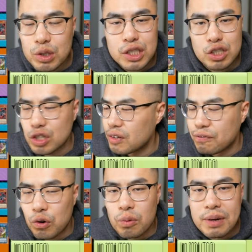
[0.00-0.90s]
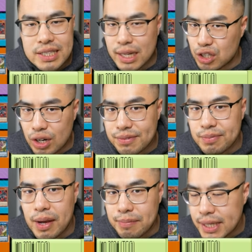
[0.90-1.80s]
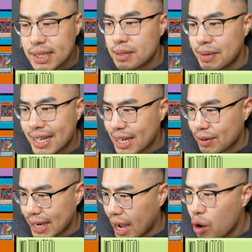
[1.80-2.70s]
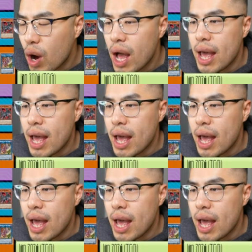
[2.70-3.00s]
which is the 4 best hand traps in my opinion to main deck right now.